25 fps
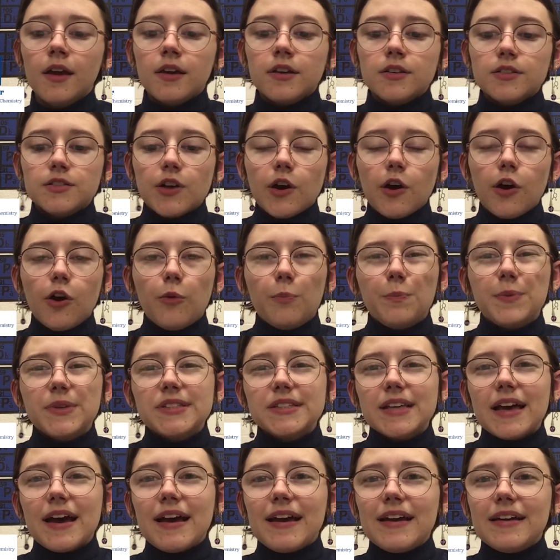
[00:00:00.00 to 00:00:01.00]
So,
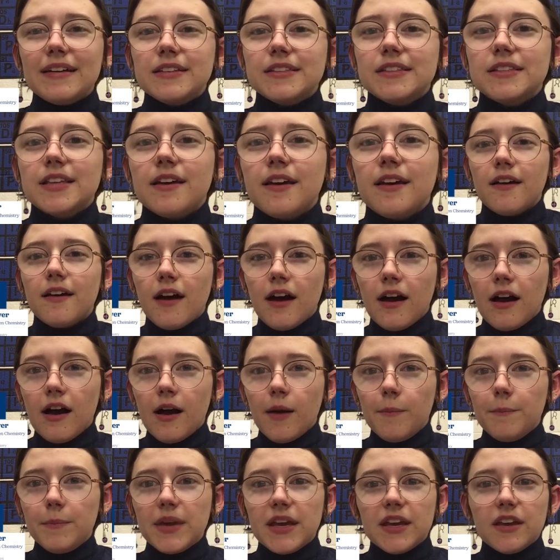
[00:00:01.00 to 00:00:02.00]
besides
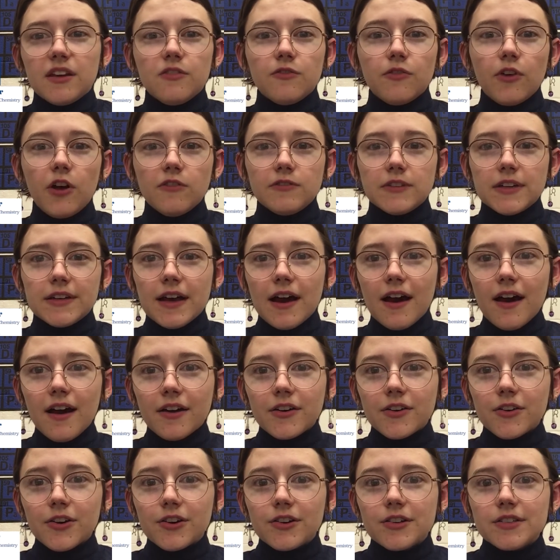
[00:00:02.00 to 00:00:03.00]
uh, being involved in
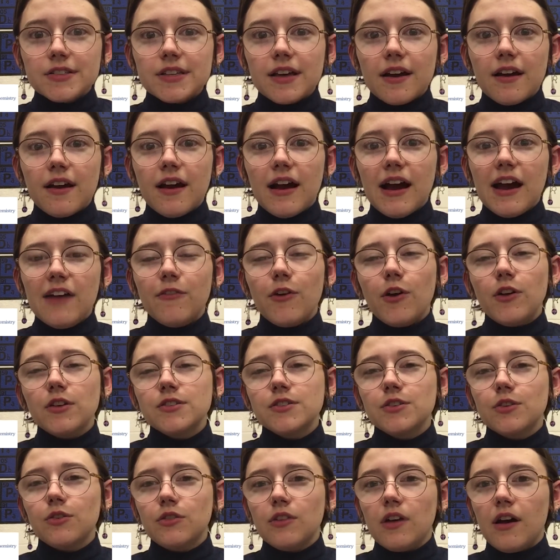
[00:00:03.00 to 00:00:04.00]
honors, I've
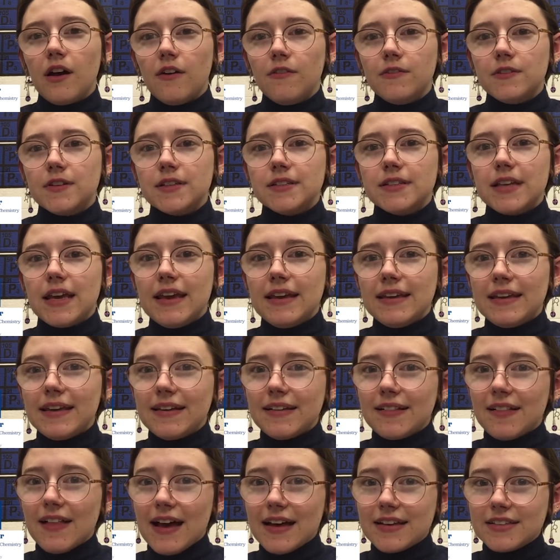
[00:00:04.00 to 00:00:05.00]
also loved
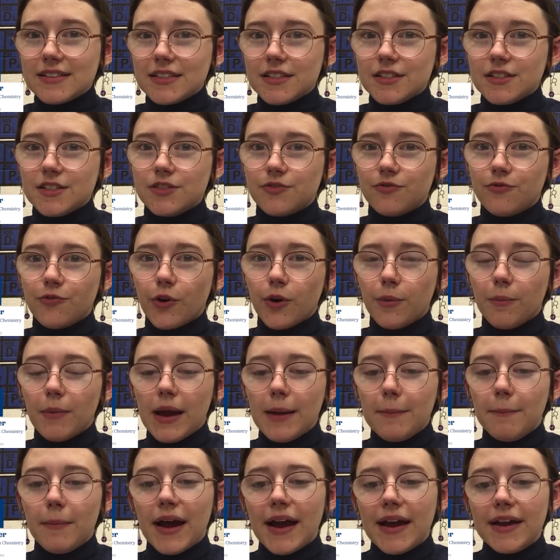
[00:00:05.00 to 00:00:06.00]
taking classes for
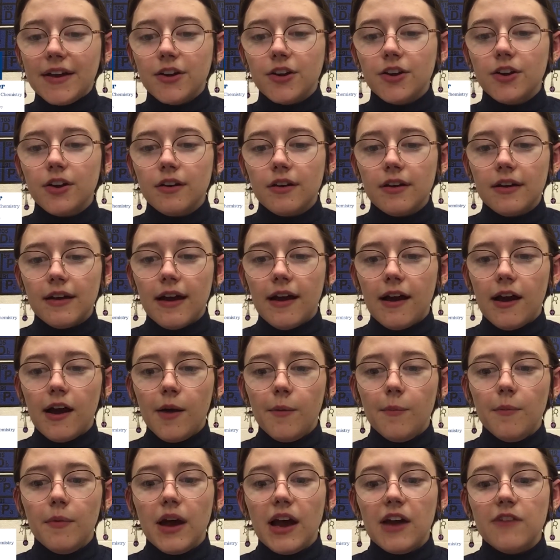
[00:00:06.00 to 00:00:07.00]
my minor.
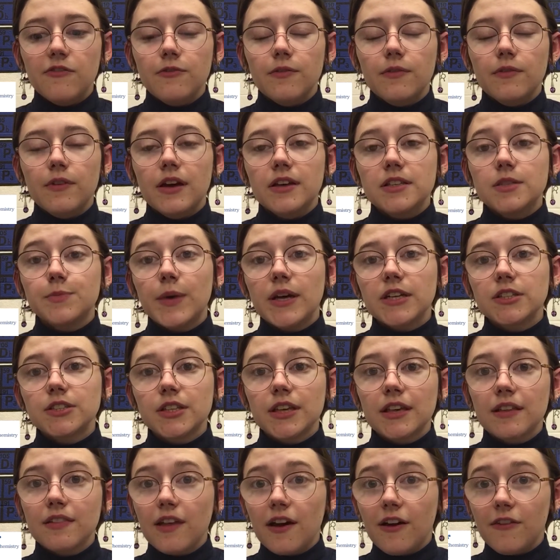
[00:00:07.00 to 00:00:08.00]
Um, I've
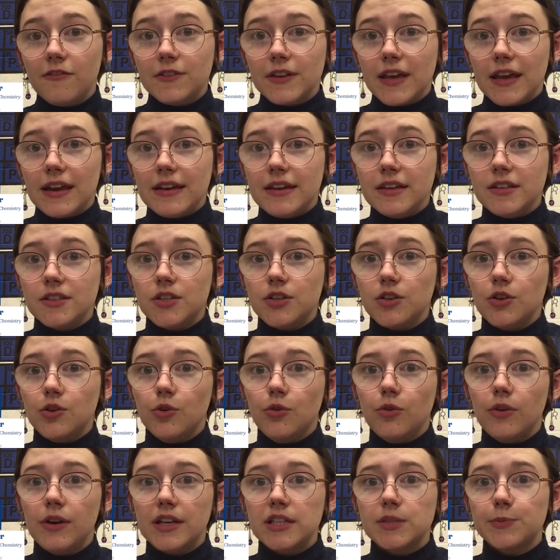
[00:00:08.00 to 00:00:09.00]
especially loved getting
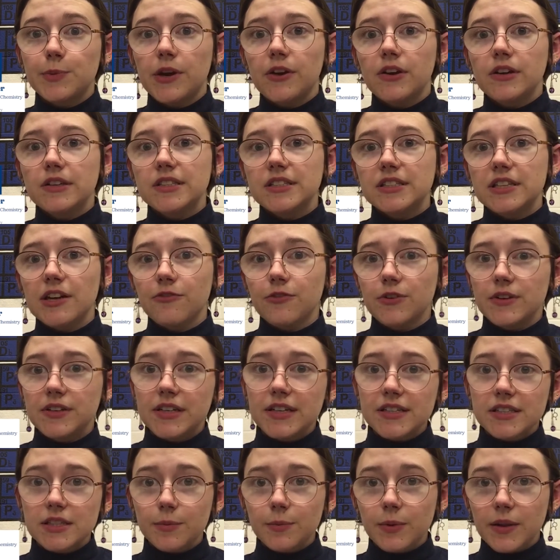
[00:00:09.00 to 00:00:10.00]
to experience different
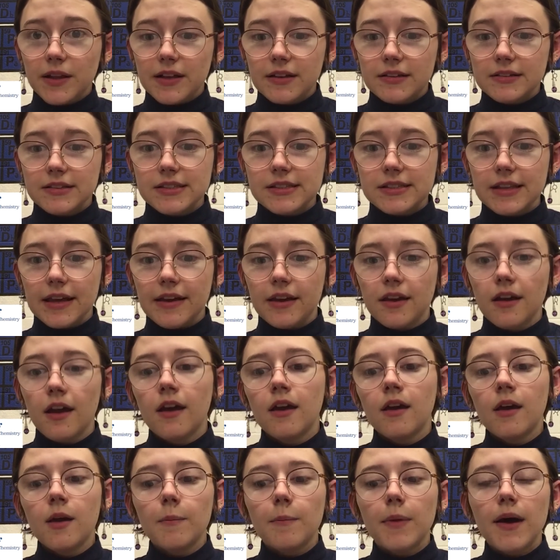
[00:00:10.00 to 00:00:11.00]
disciplines like
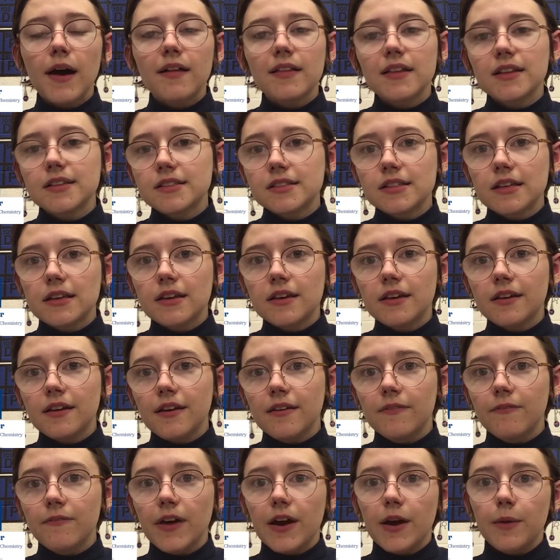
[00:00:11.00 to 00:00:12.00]
policy,
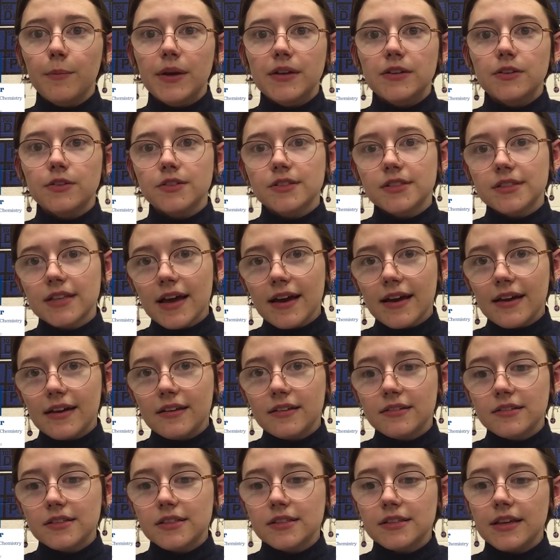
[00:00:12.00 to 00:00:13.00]
environmental
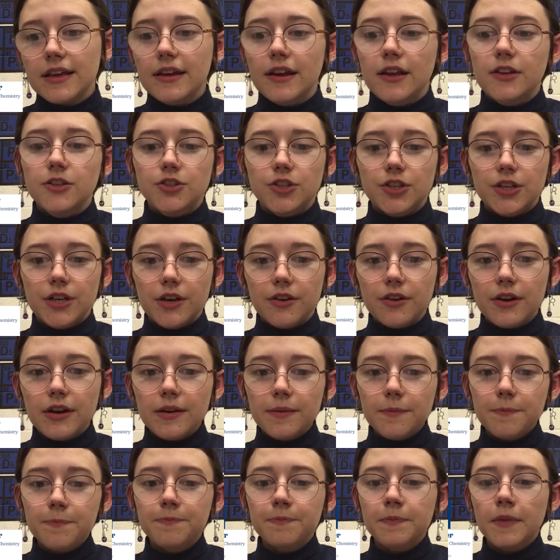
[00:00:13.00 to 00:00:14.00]
science, and engineering.